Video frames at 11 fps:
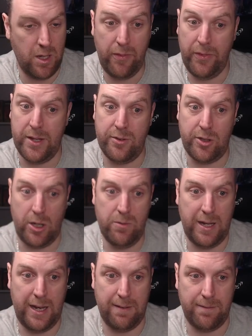they
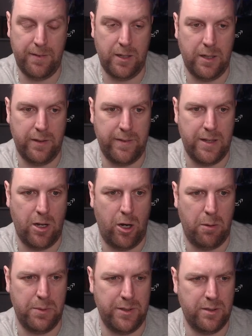don't have the
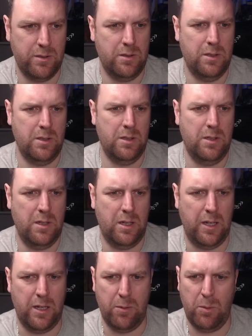armored.
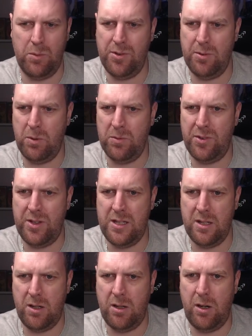What was
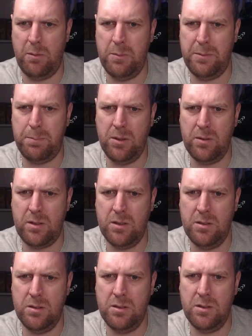the armored bulk?
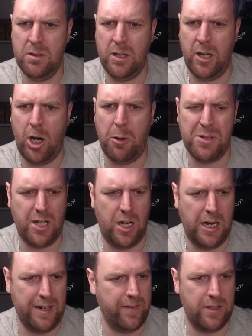Armoured
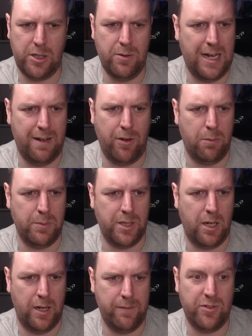Hide. They don't have Armoured
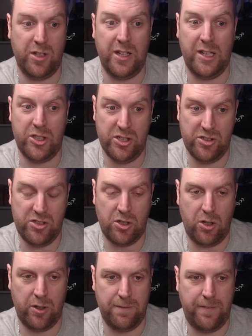Hide, so they're just
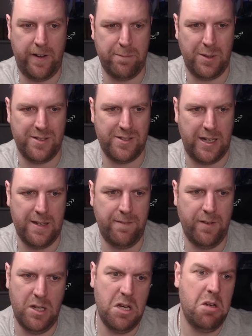stuck on a 5+ save.
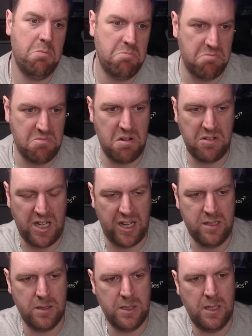Well,
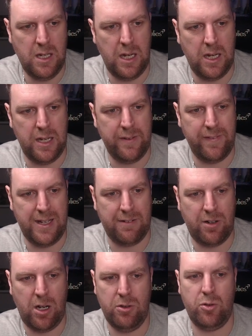okay. They have Close